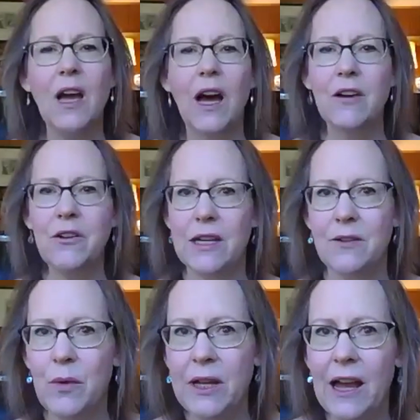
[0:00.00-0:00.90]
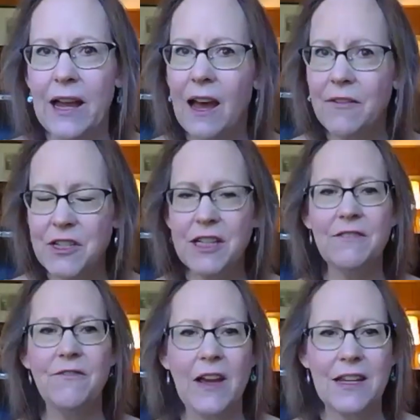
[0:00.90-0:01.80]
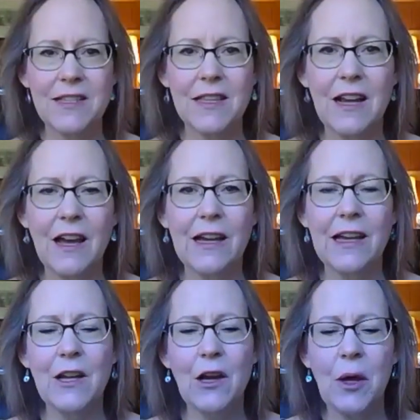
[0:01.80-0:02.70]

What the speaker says: okay. Well, I have to confess that I